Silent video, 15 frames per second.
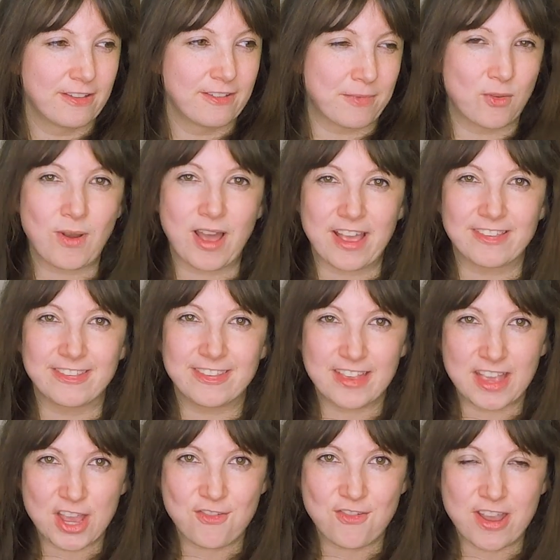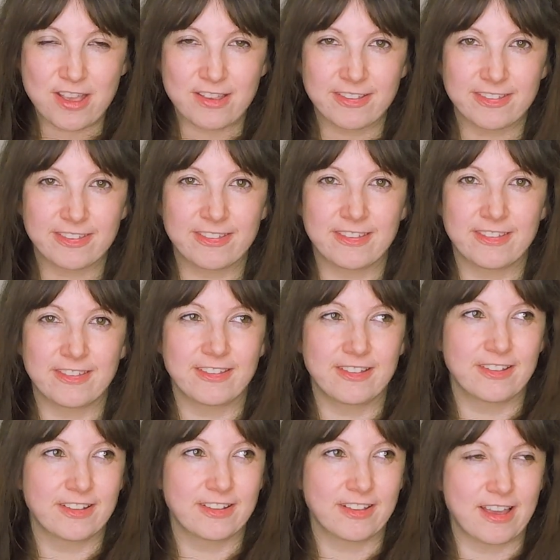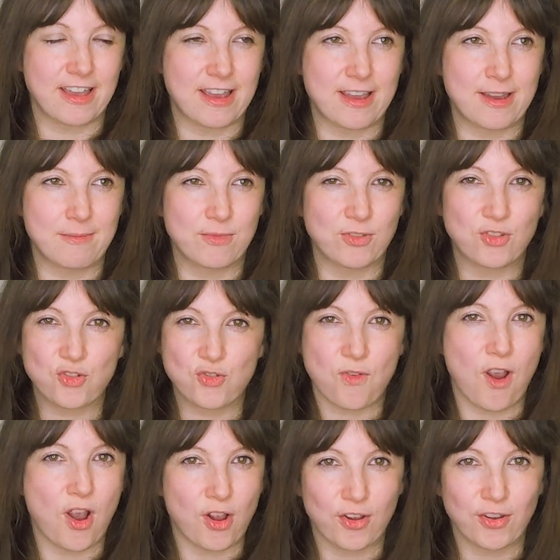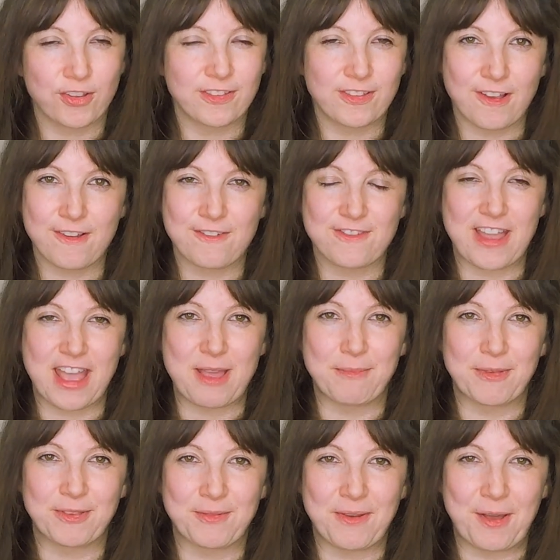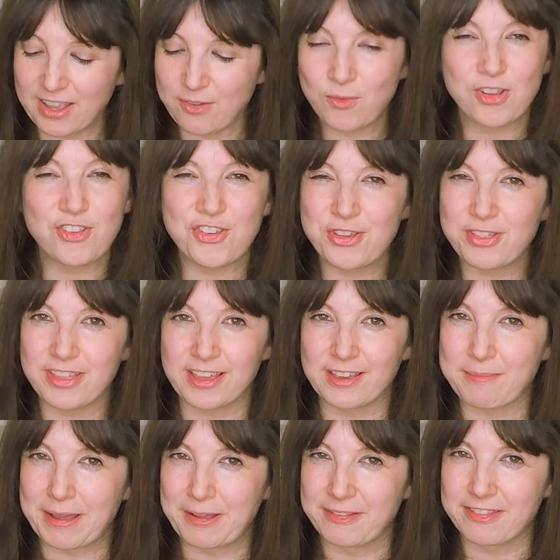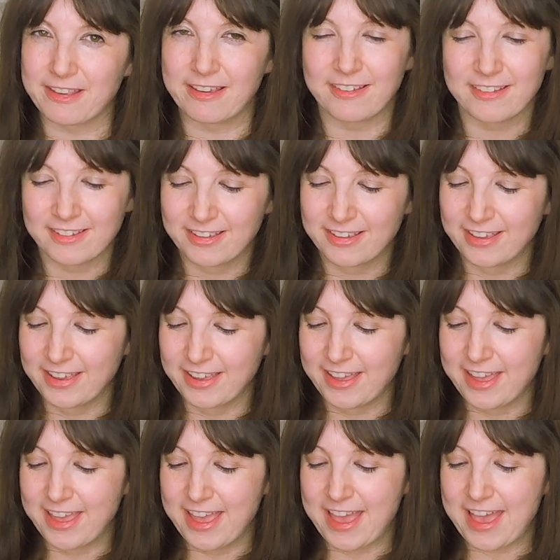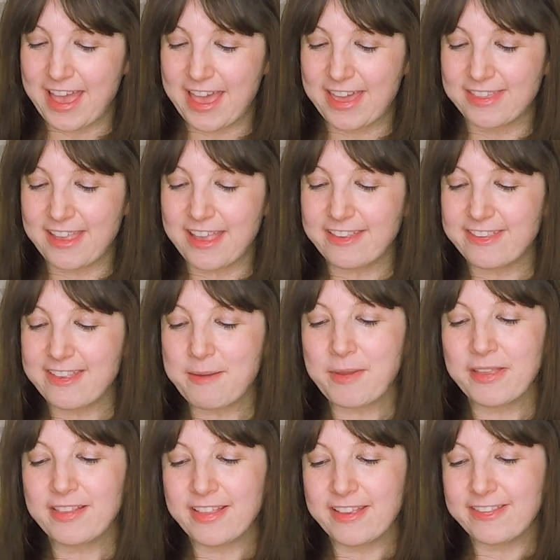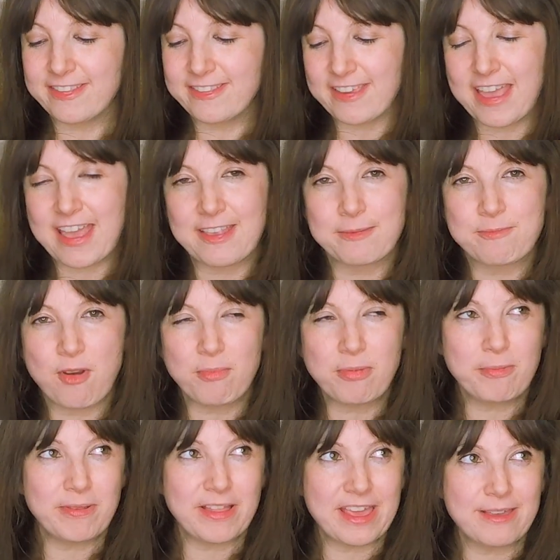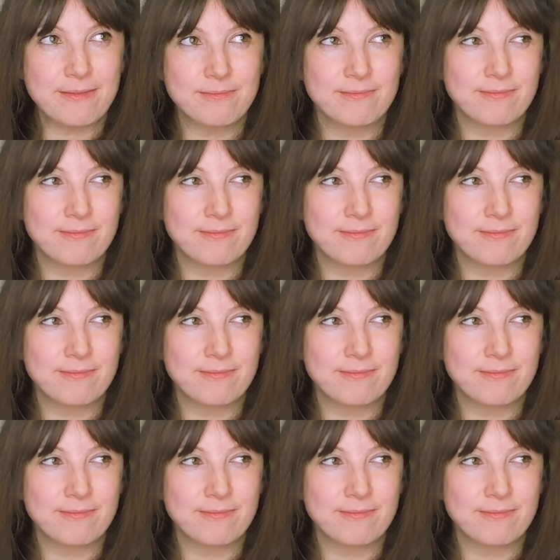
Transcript: quite a serious, strong sort of name as well. What do you think about it? The next name on the list is probably,